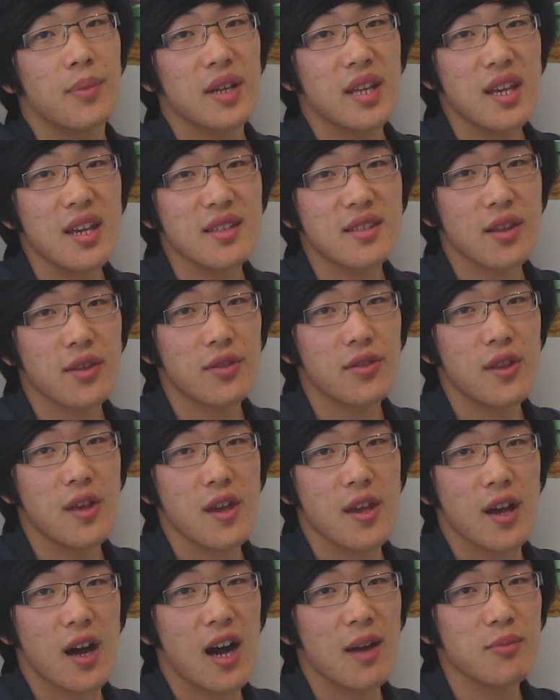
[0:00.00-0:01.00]
But here's the
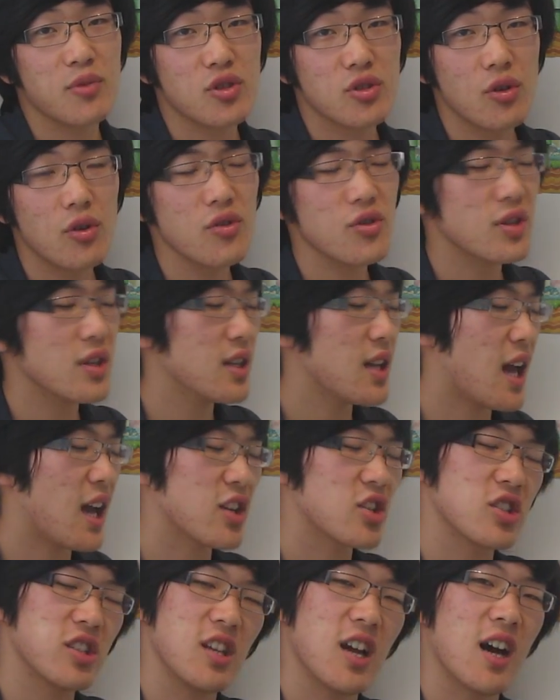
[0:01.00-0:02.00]
thing, I'm sure you can
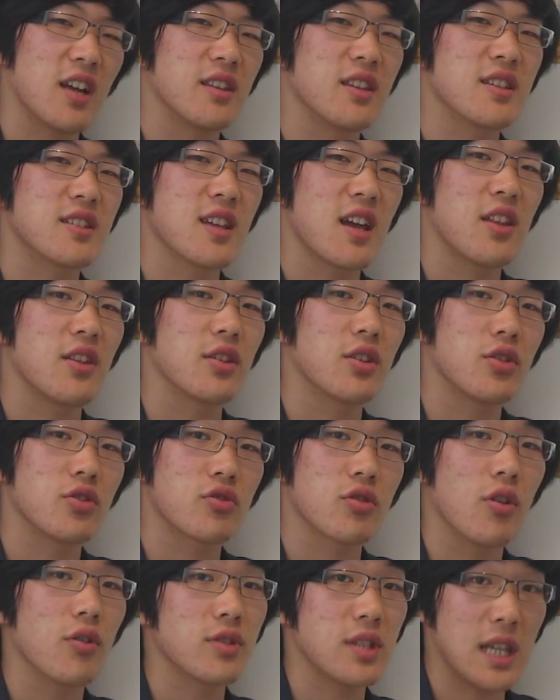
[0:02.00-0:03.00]
actually understand the
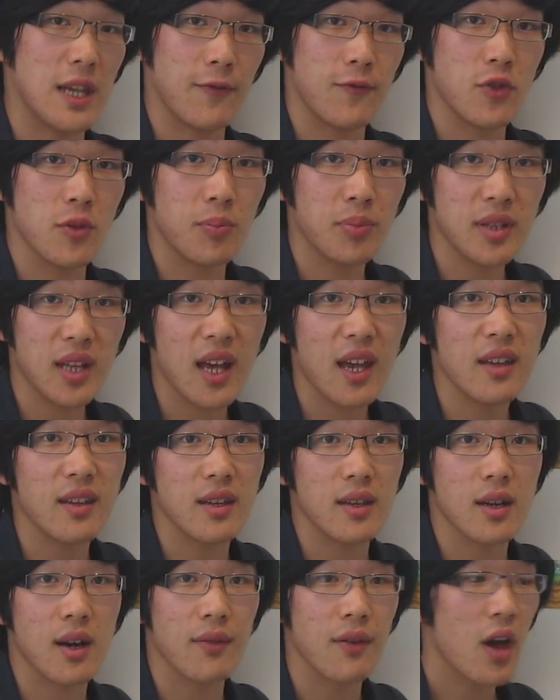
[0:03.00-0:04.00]
controls if you played
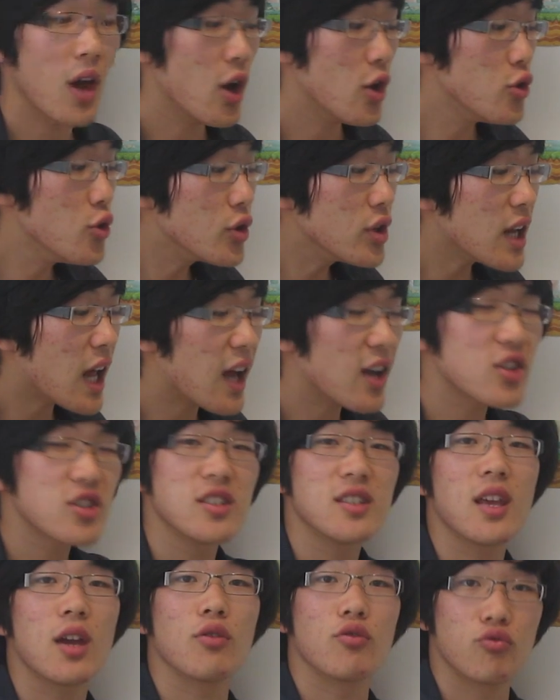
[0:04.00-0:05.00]
enough. You can
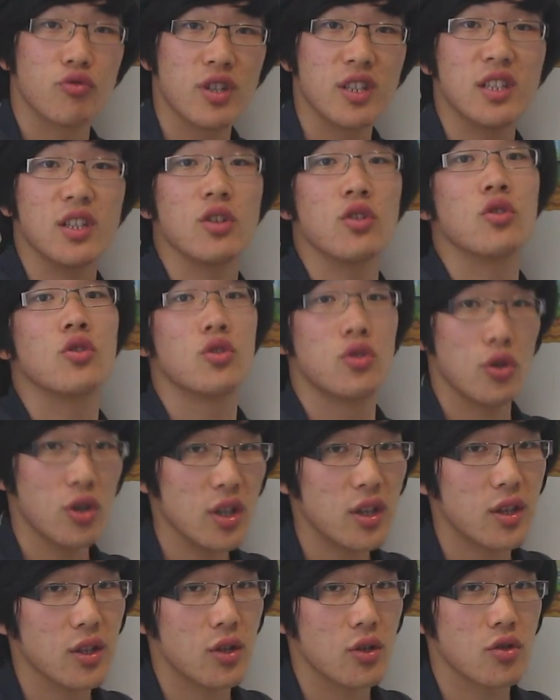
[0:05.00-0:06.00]
actually get really good
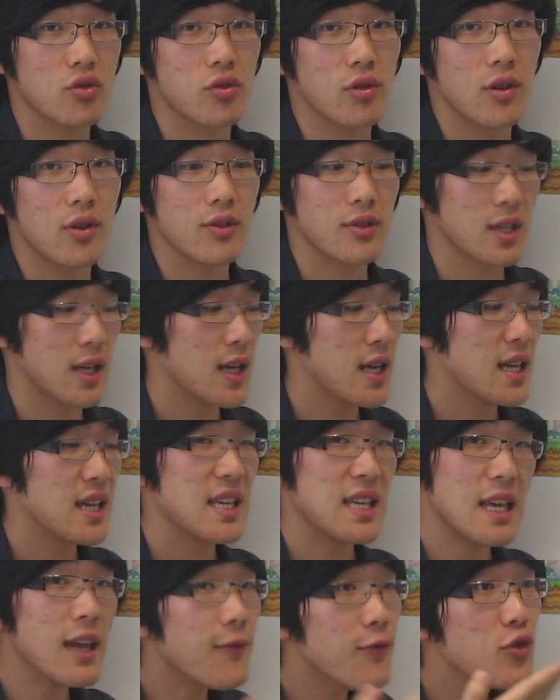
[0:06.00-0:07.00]
at the controls
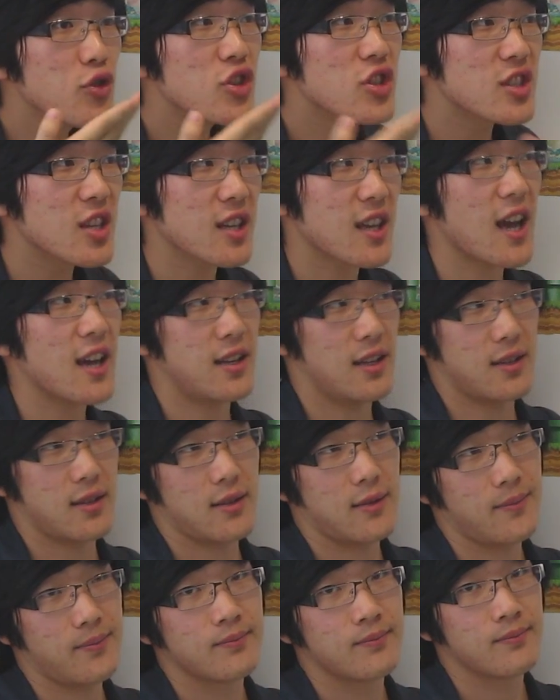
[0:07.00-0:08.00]
if you stick at it.
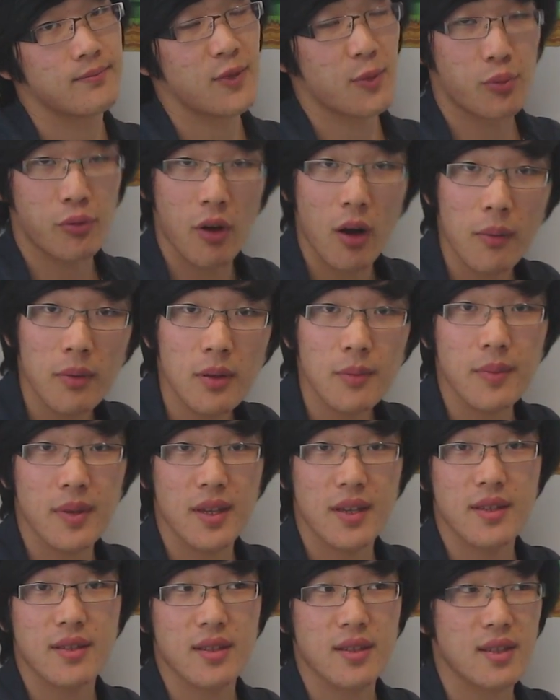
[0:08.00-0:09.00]
The problem
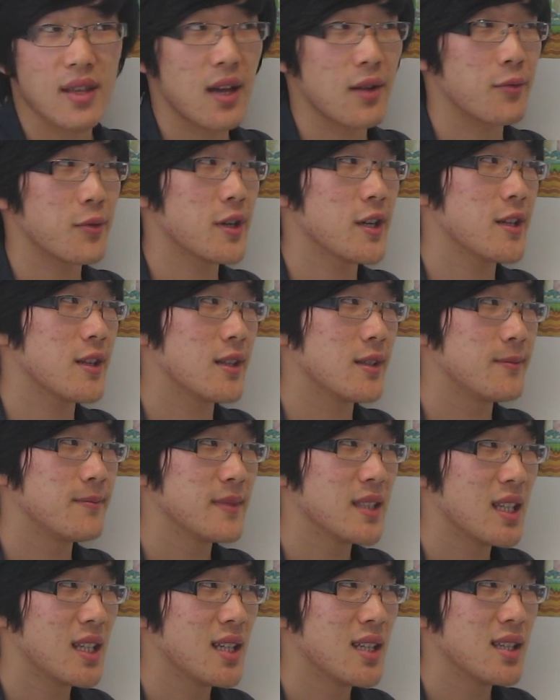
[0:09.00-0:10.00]
is, is that, well,
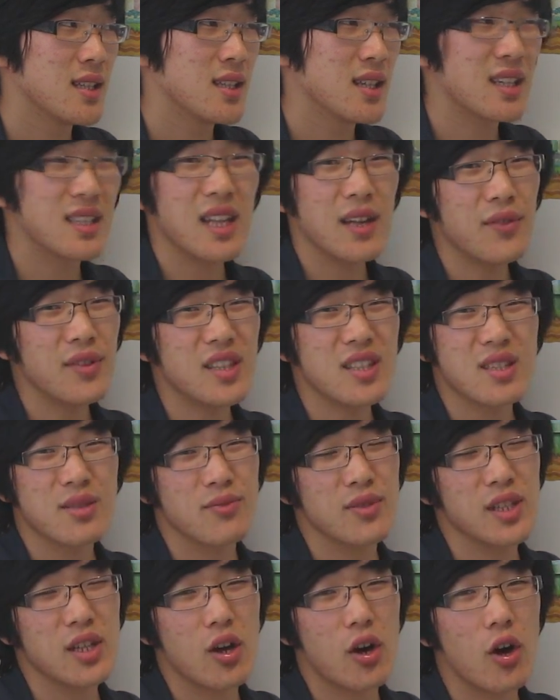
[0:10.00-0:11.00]
Glover doesn't
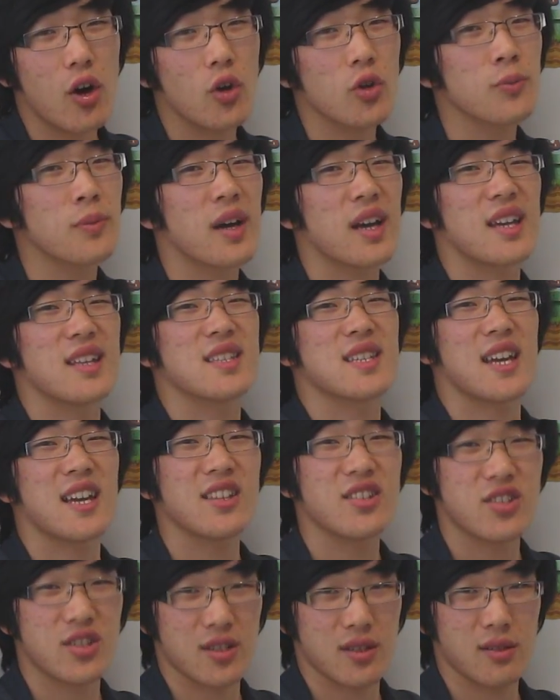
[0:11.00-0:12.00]
really hold my
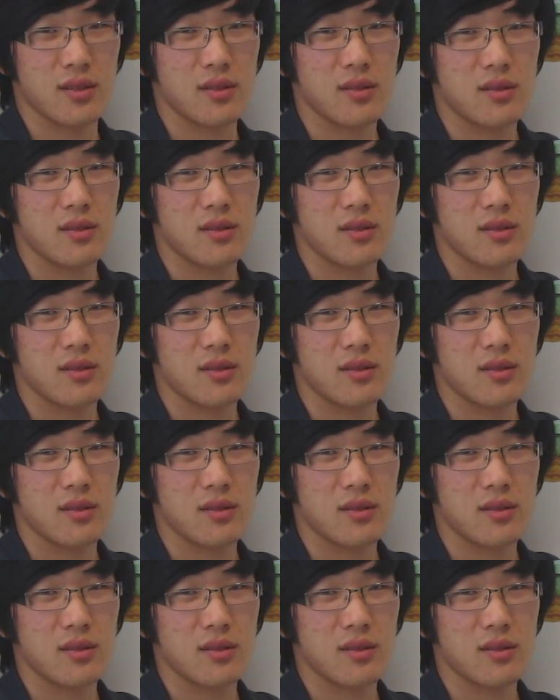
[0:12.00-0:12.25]
attention.